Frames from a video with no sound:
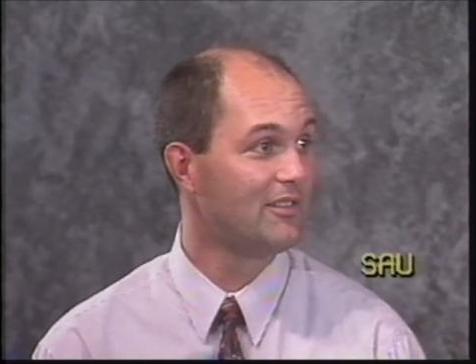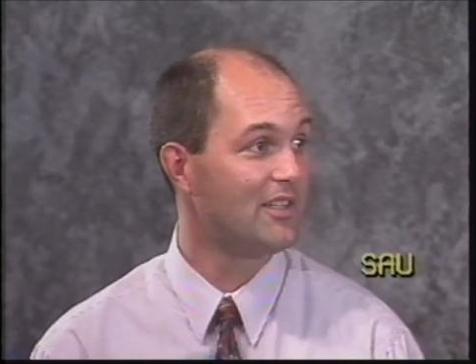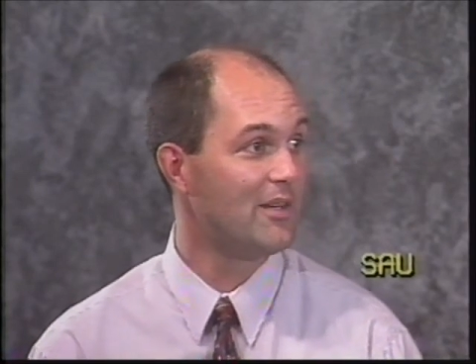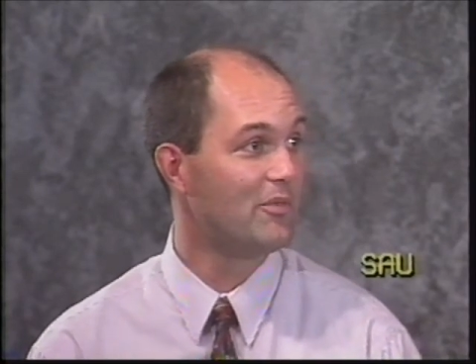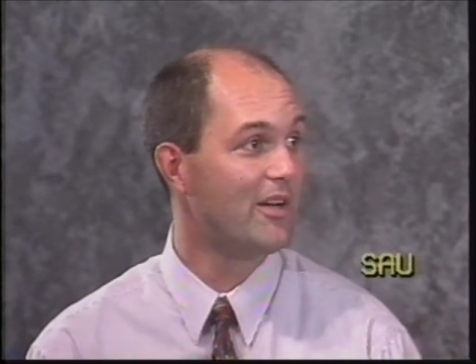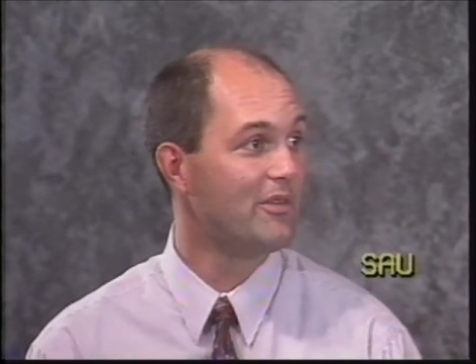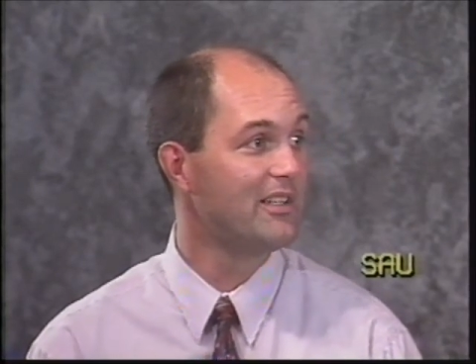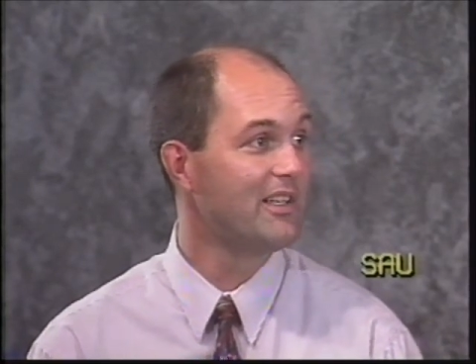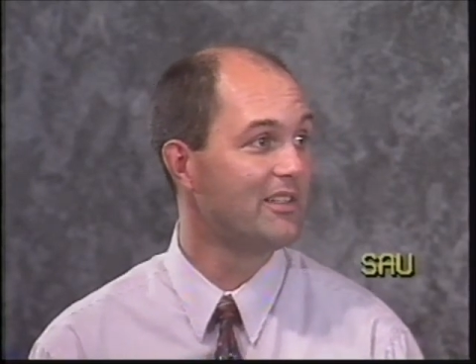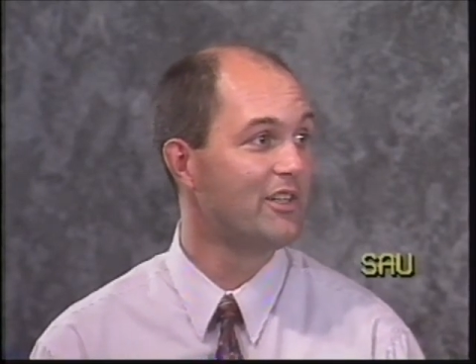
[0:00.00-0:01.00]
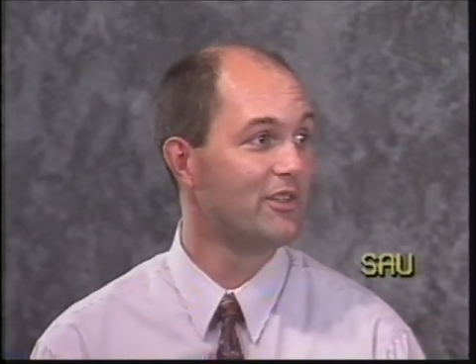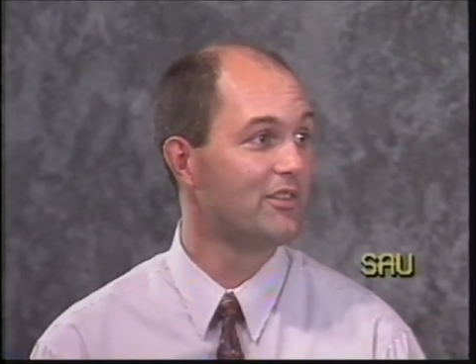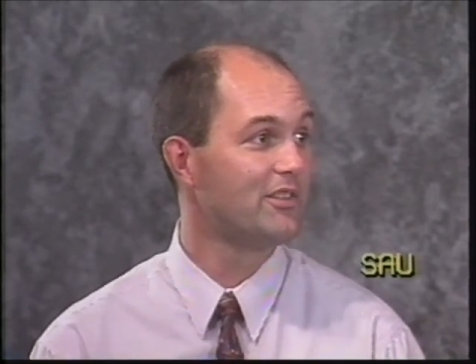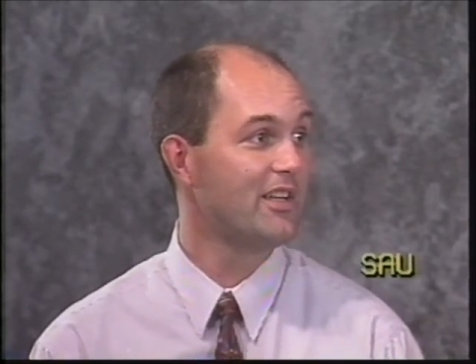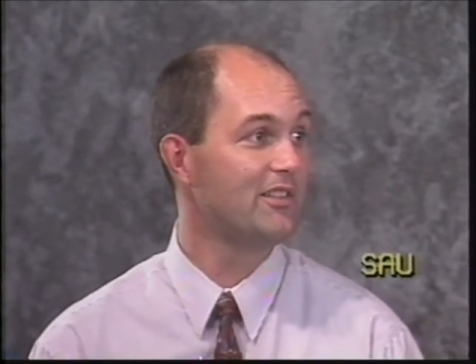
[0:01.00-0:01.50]
the same way we did during
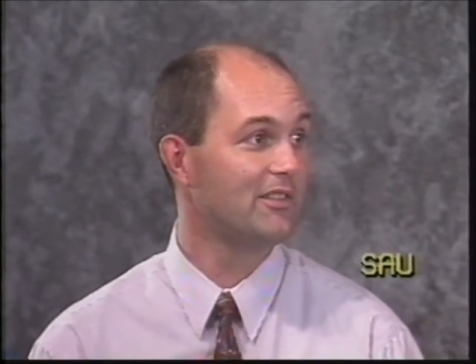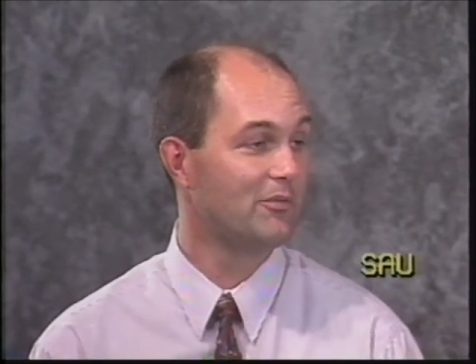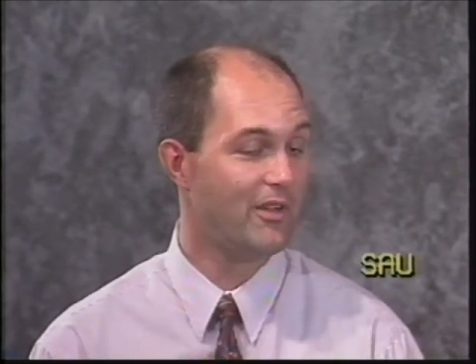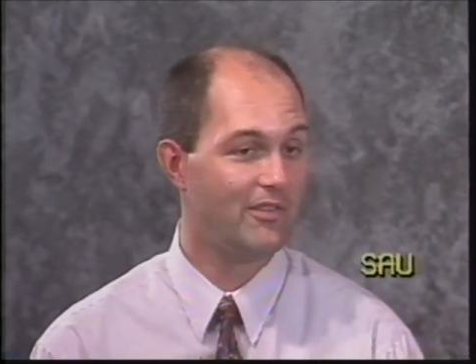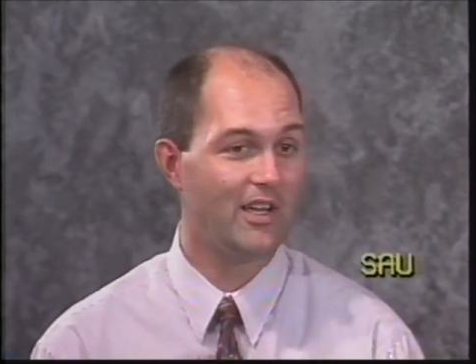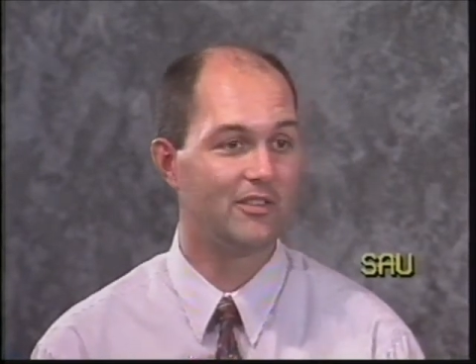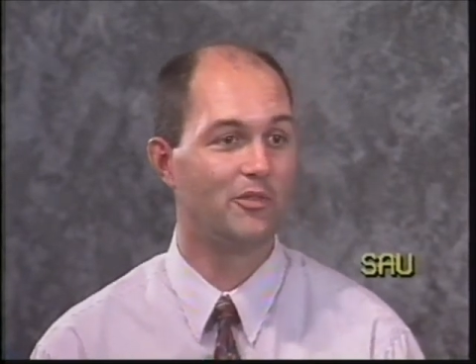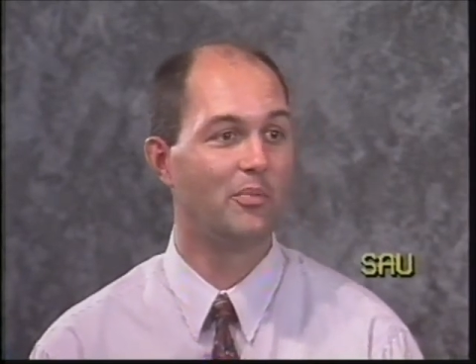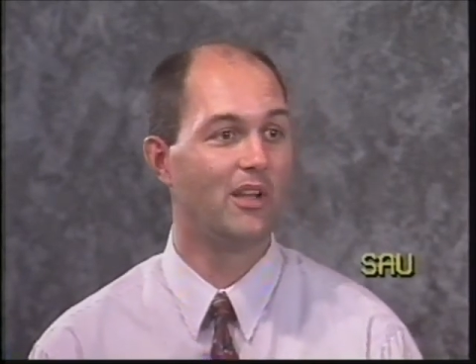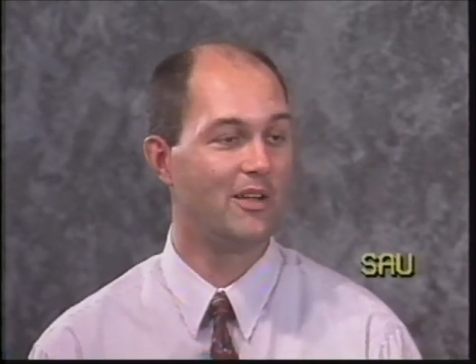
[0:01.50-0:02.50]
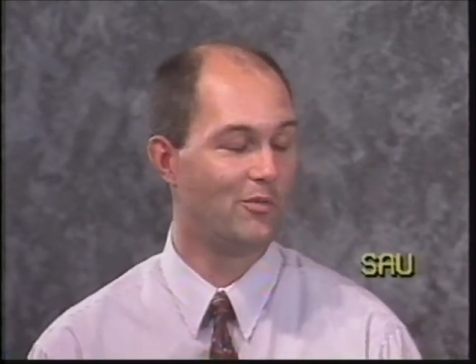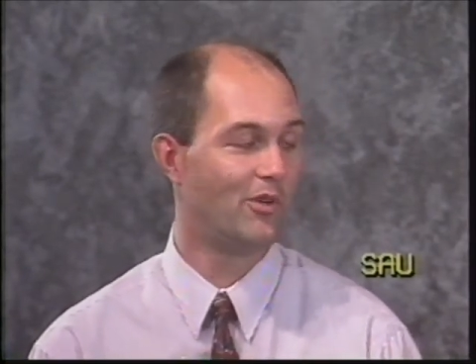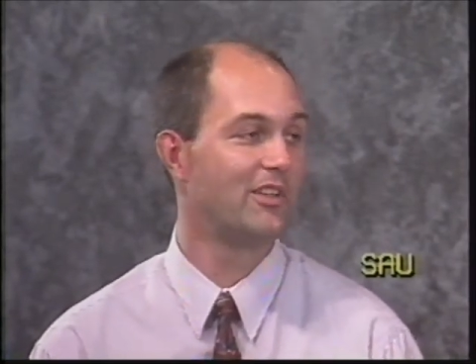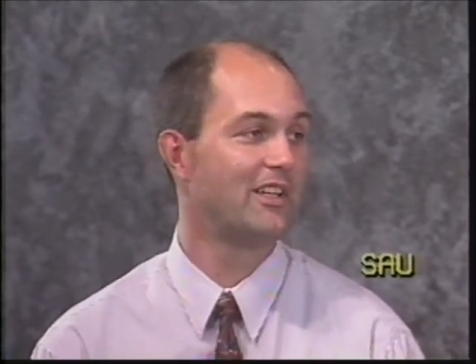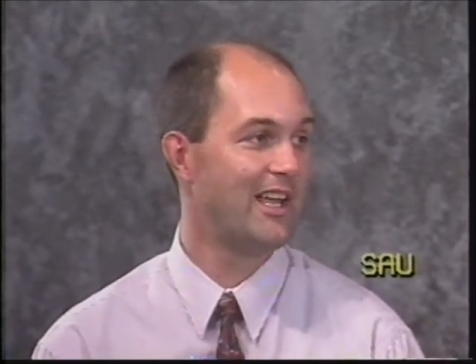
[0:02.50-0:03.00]
the season. We've got to play
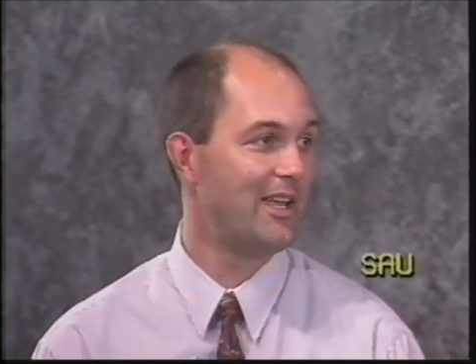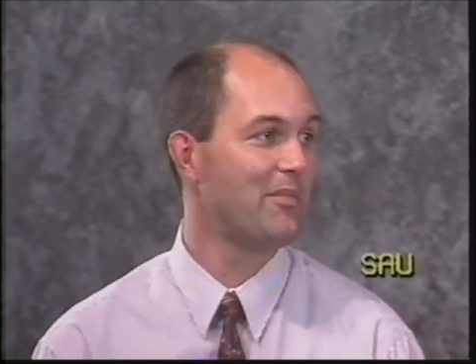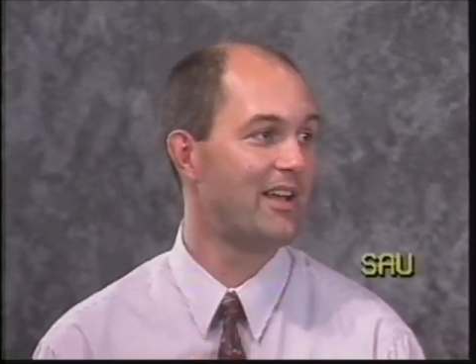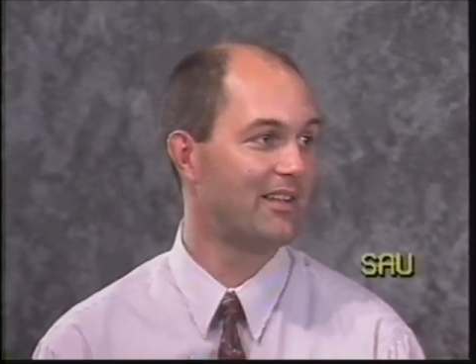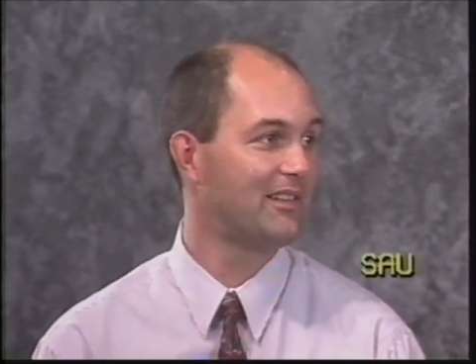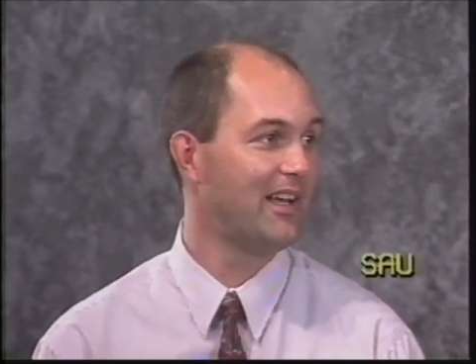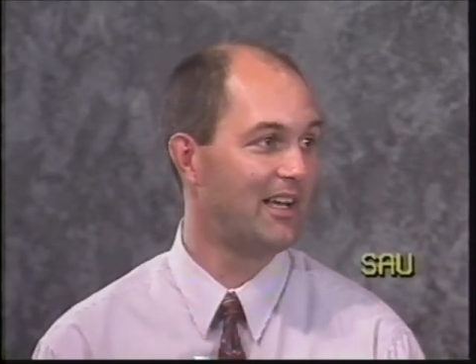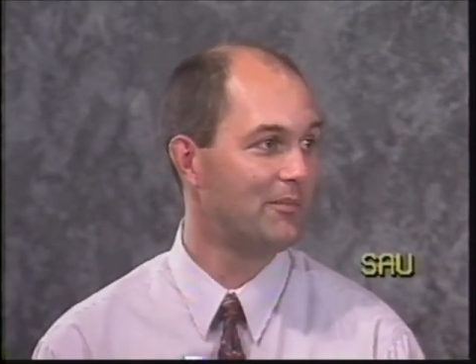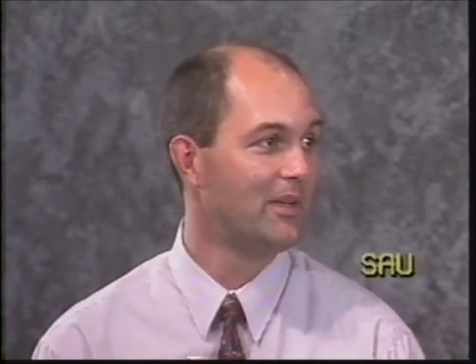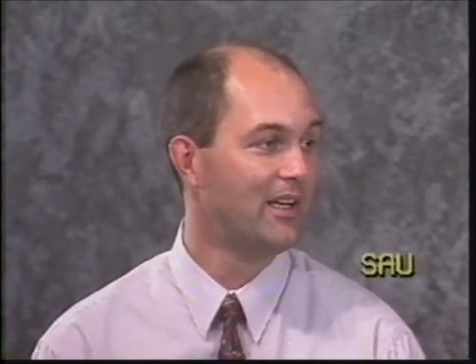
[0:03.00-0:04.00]
one game at a time.